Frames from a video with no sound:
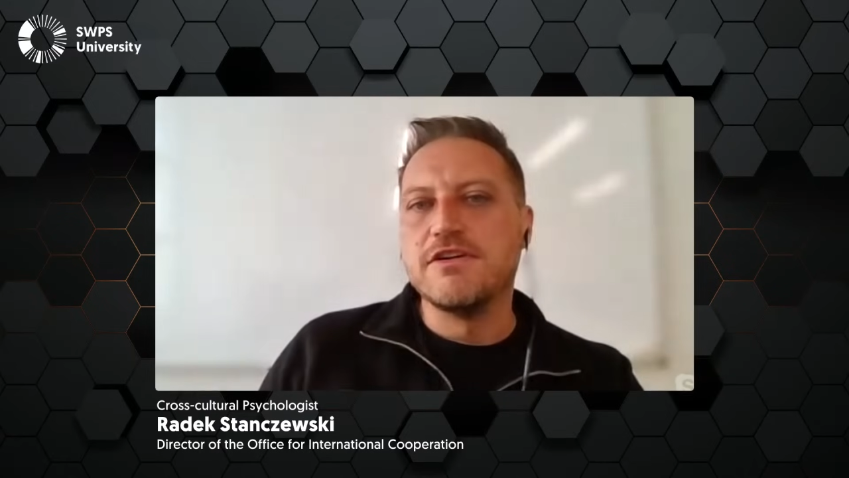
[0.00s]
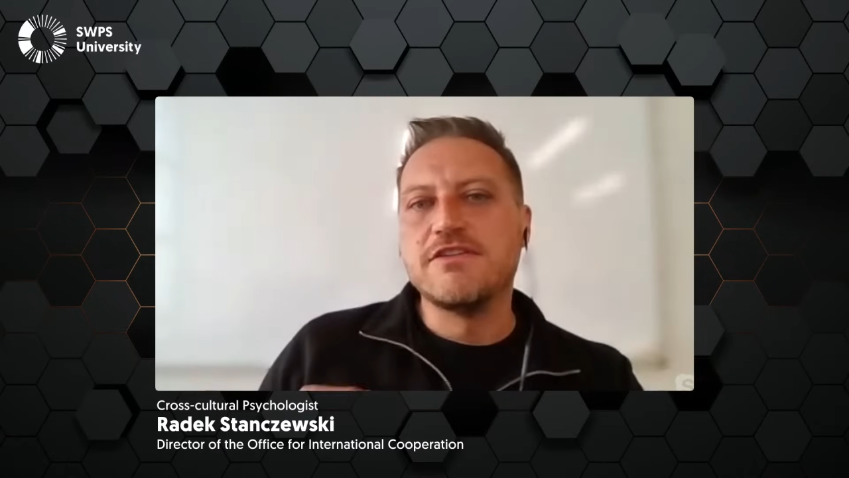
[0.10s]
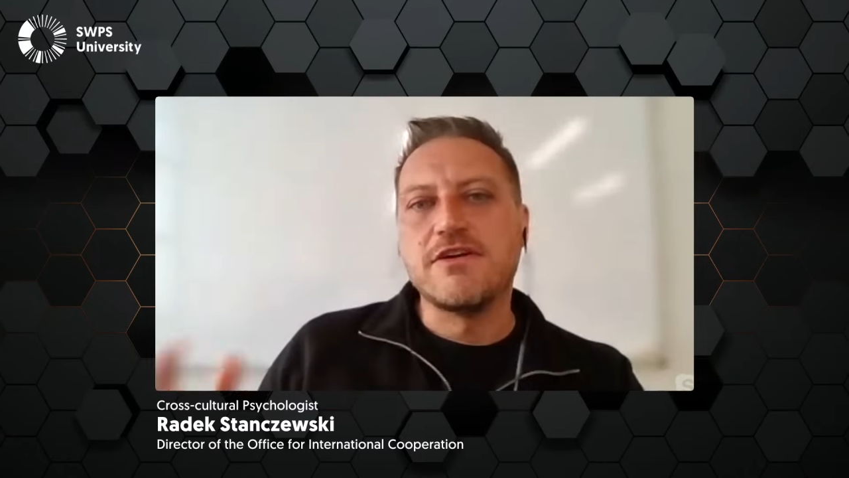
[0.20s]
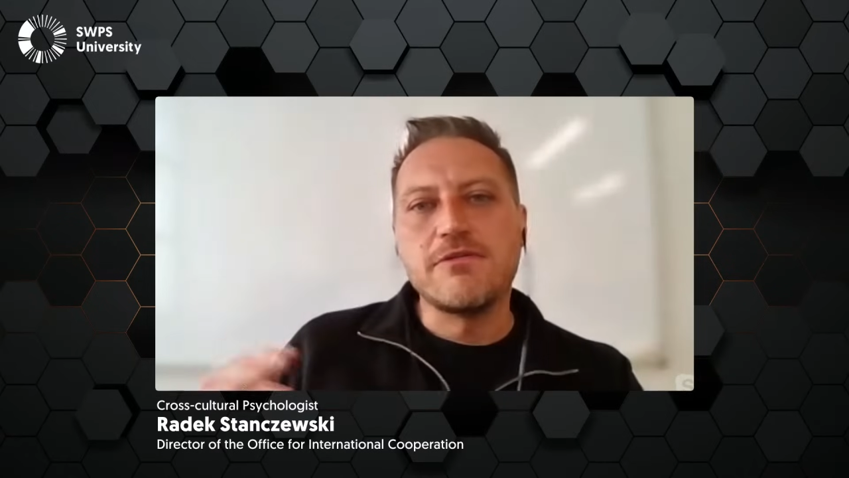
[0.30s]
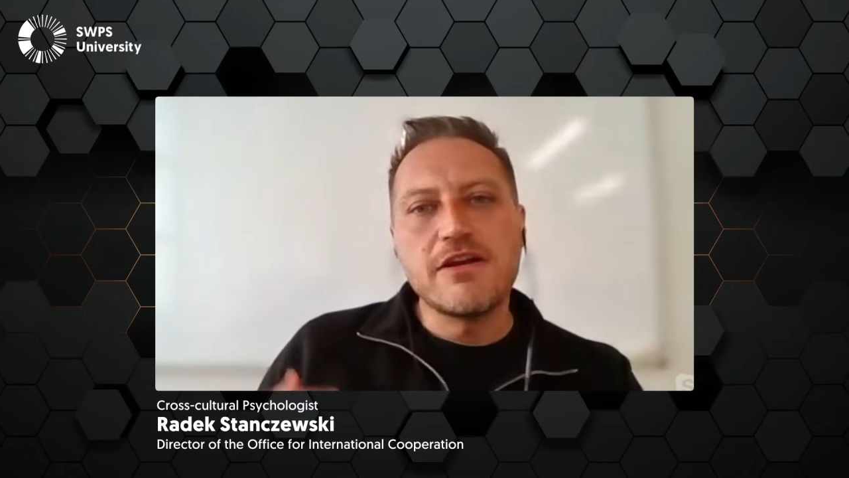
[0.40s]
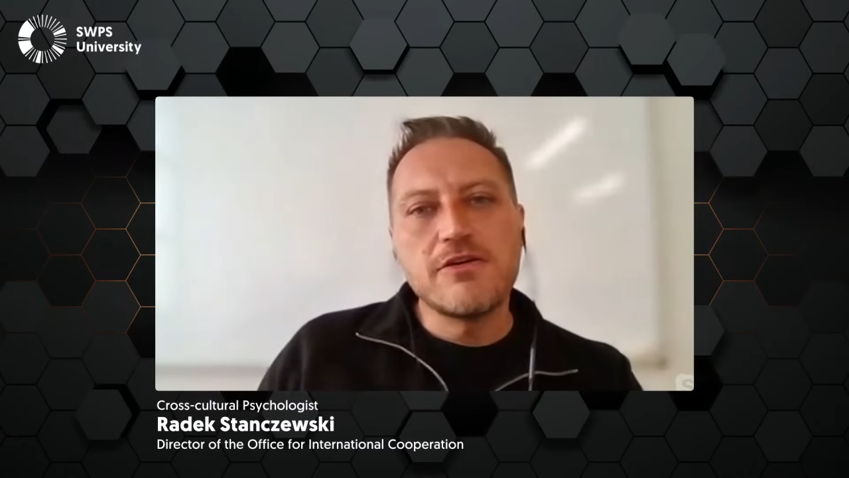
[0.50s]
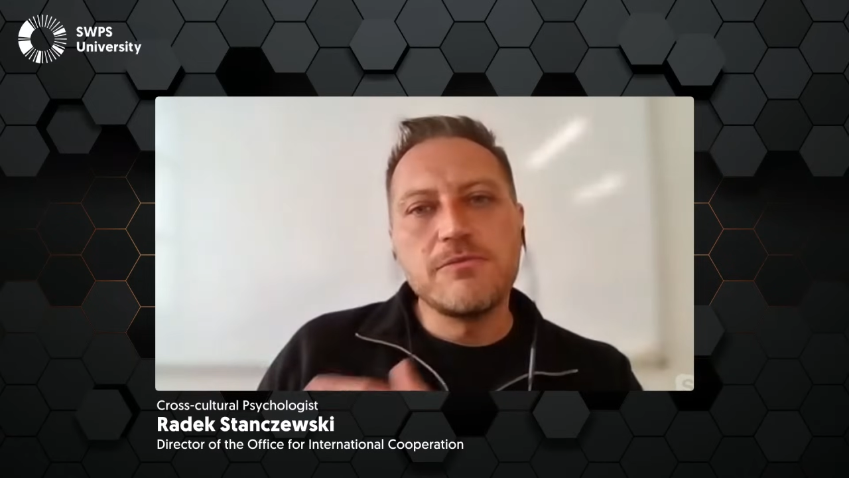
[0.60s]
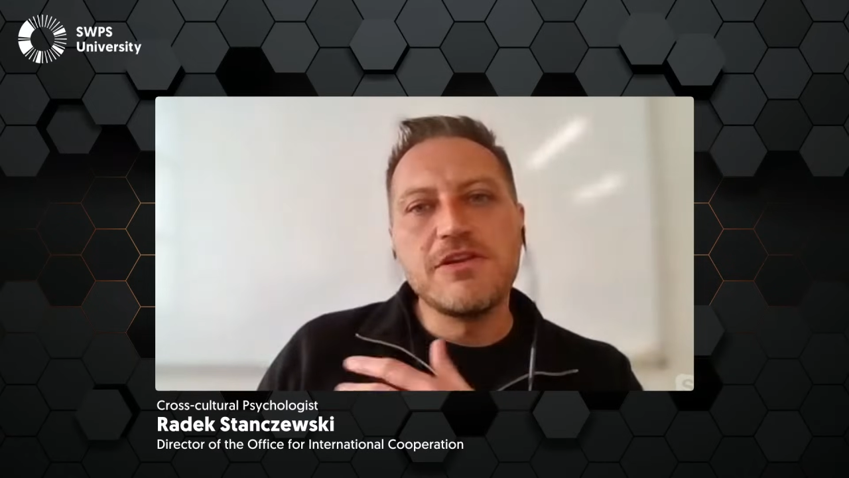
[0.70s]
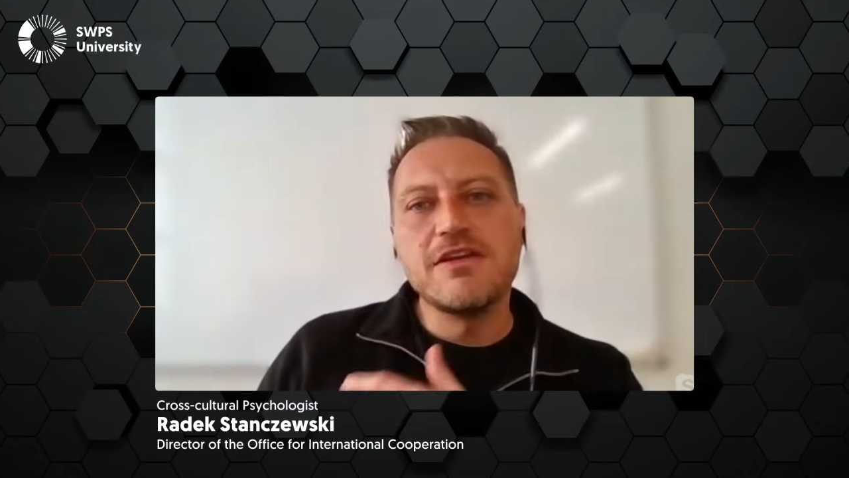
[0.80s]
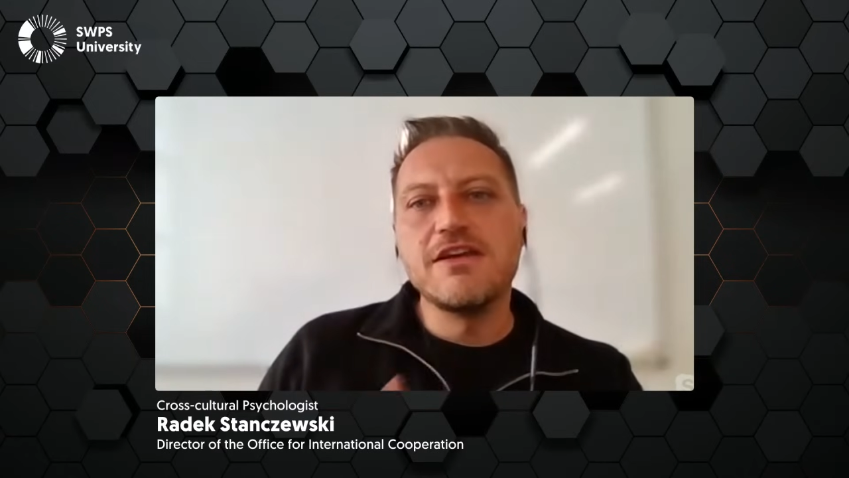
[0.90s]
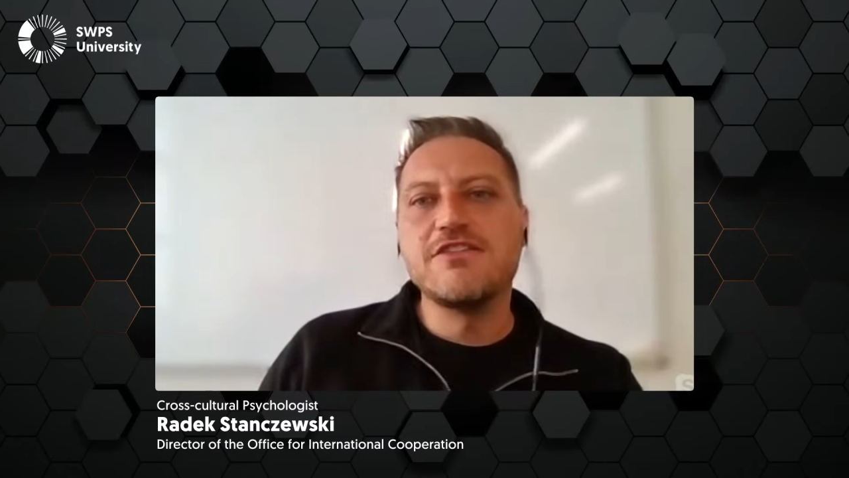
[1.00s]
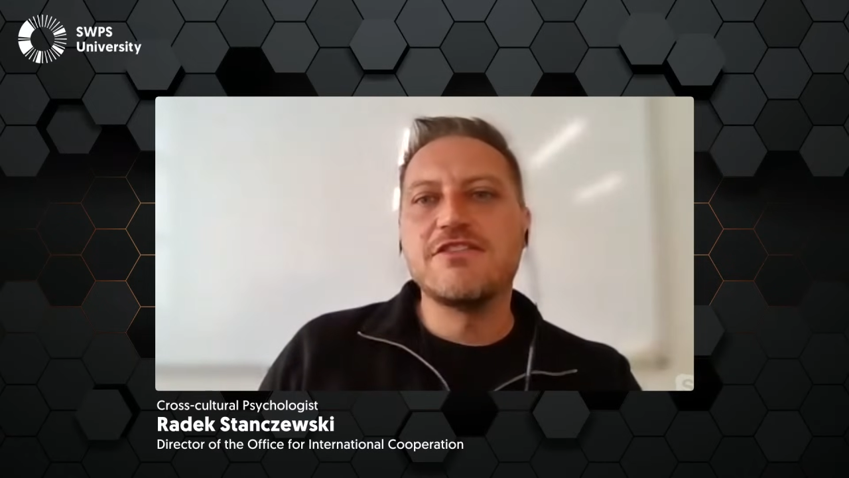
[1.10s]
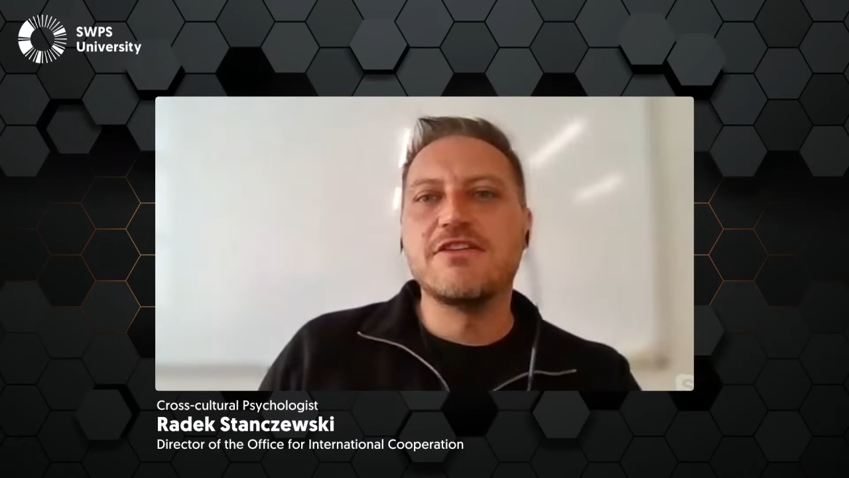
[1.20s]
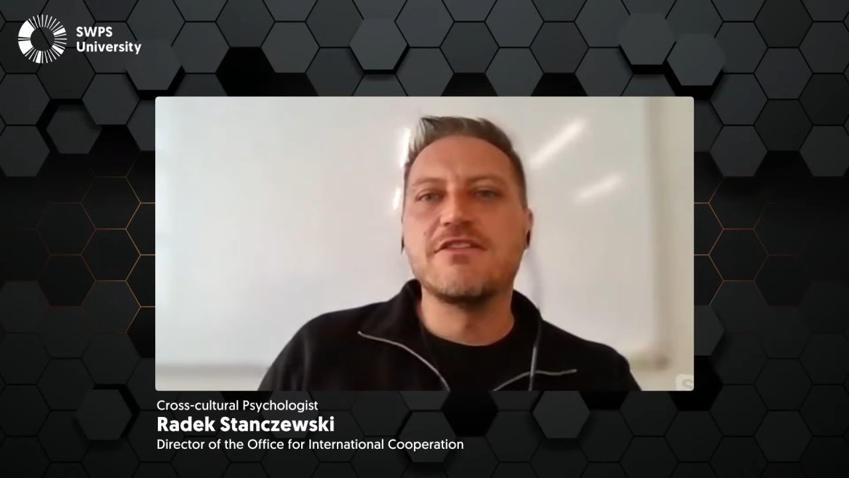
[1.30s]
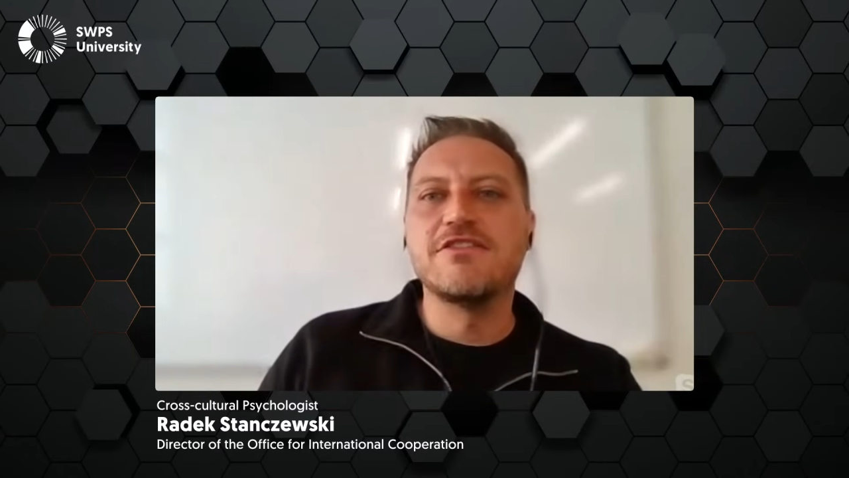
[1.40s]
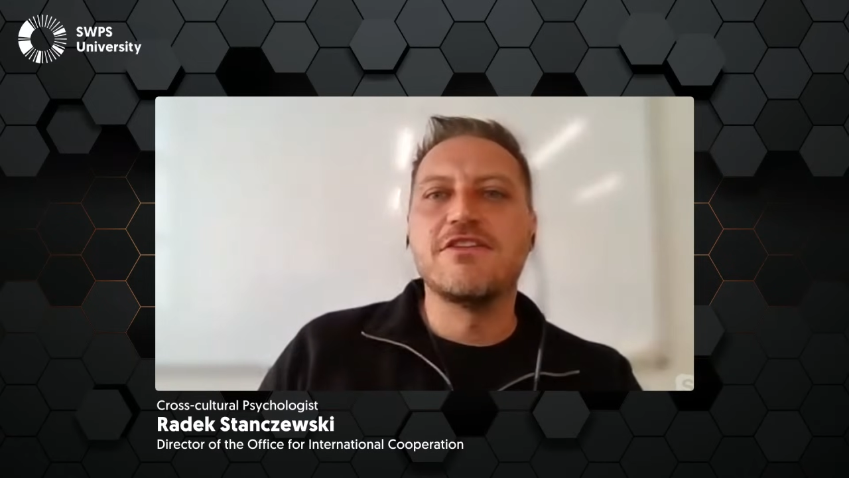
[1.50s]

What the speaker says: indirect communication.